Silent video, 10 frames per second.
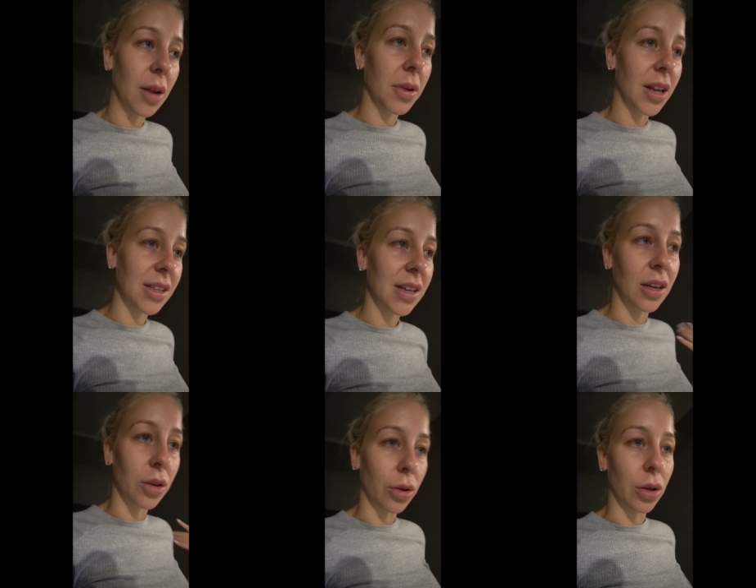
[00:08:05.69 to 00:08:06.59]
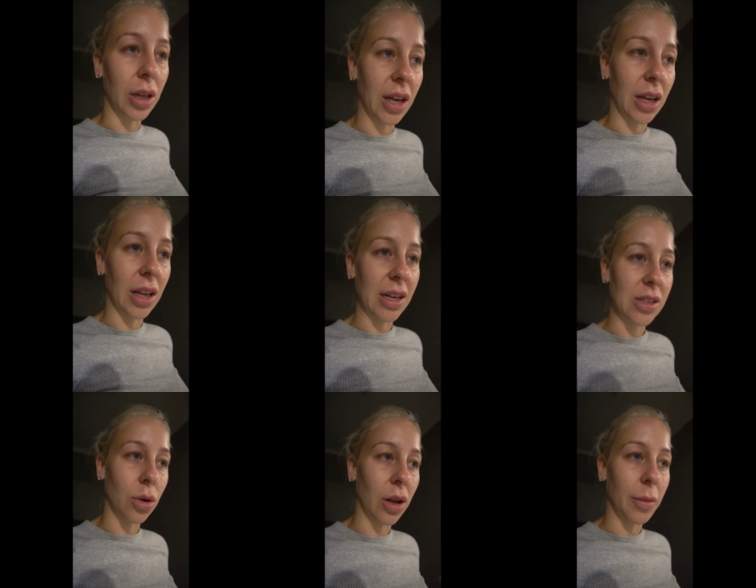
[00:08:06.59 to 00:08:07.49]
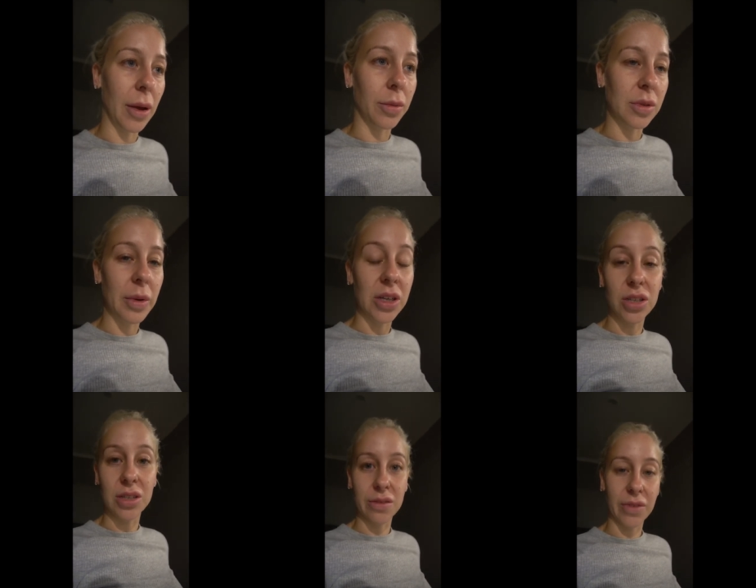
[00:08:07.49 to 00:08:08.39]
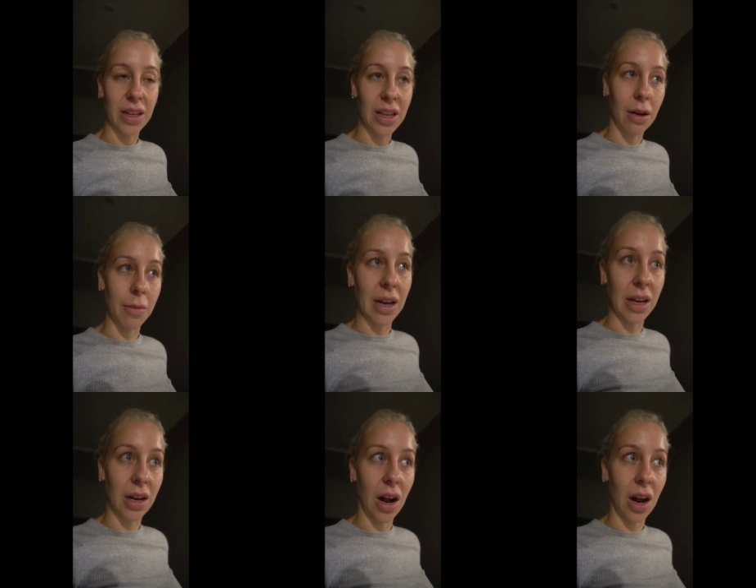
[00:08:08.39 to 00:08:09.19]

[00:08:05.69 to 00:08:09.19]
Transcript: But then I started Googling and I saw other people's pictures of like their immediate